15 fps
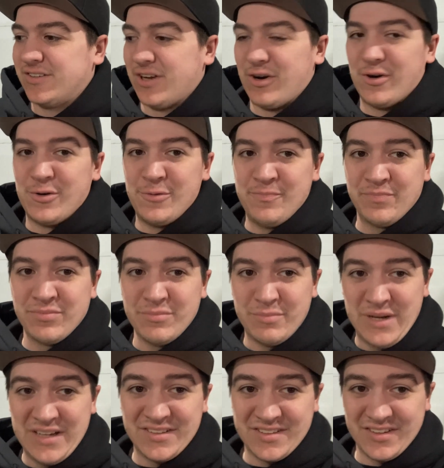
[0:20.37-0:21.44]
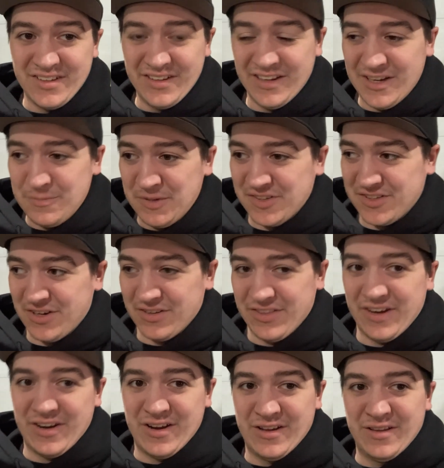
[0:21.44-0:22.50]
So basically, let me start
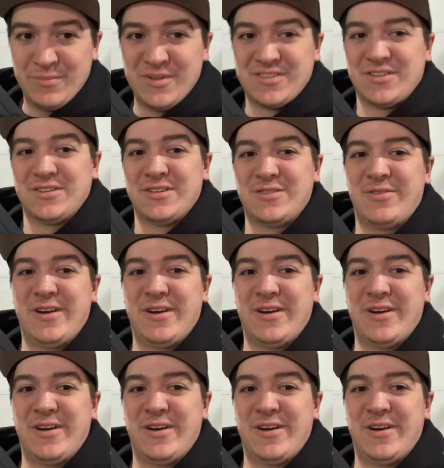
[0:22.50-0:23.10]
this